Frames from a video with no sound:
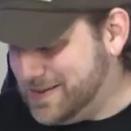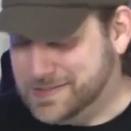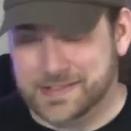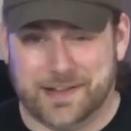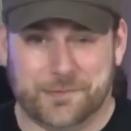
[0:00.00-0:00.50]
I
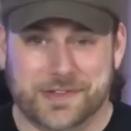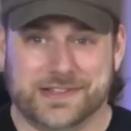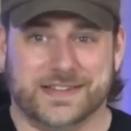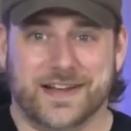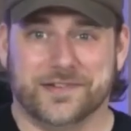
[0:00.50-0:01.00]
still have one of
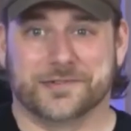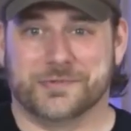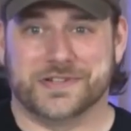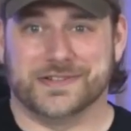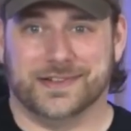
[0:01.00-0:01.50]
these toggle
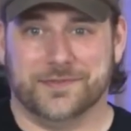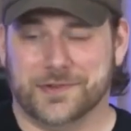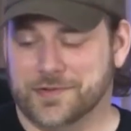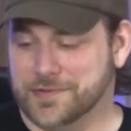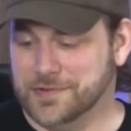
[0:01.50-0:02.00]
switches left
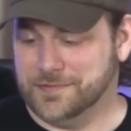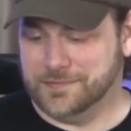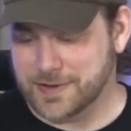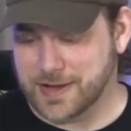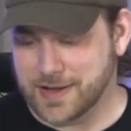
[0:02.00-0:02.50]
over,
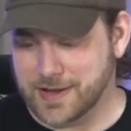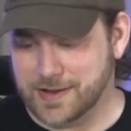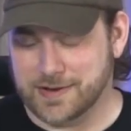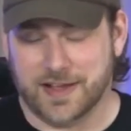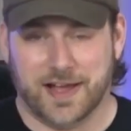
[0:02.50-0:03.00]

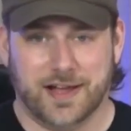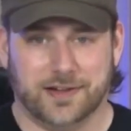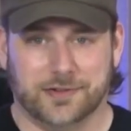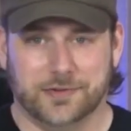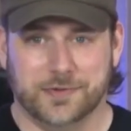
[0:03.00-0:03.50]
and hot
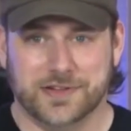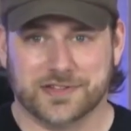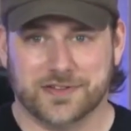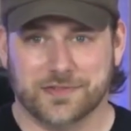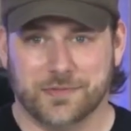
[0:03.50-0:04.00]
glue is
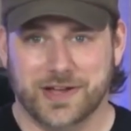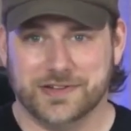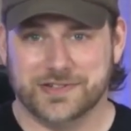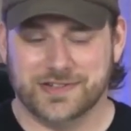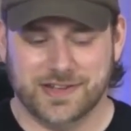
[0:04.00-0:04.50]
all the
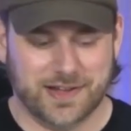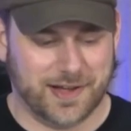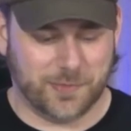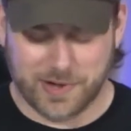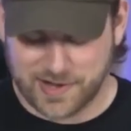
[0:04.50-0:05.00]
rage in
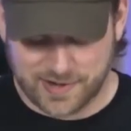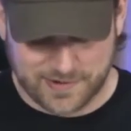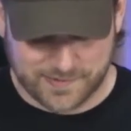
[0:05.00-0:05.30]
DIY,